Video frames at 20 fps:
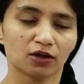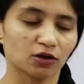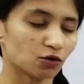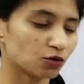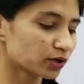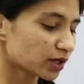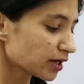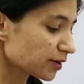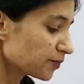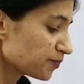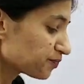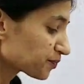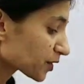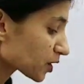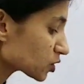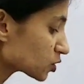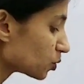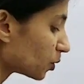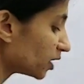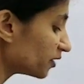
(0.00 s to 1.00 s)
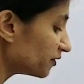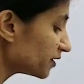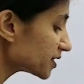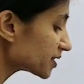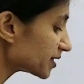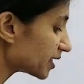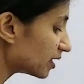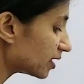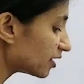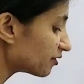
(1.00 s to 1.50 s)
Okay, so what we
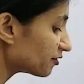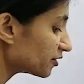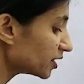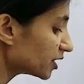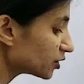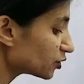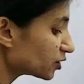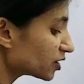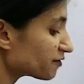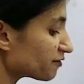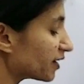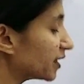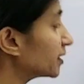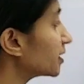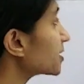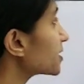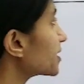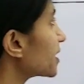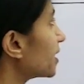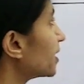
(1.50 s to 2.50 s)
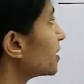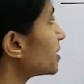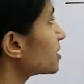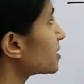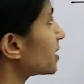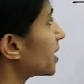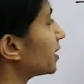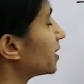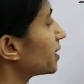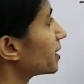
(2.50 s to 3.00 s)
cell, if we need to define the cell,
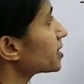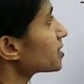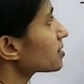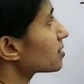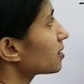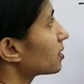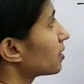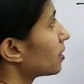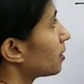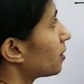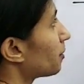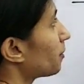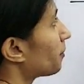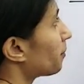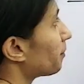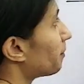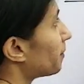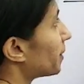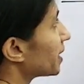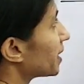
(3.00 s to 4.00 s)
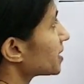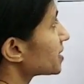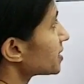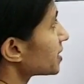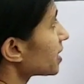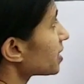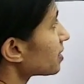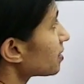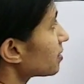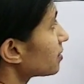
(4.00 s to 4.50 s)
then it is
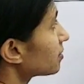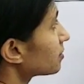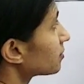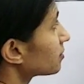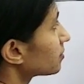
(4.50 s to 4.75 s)
basic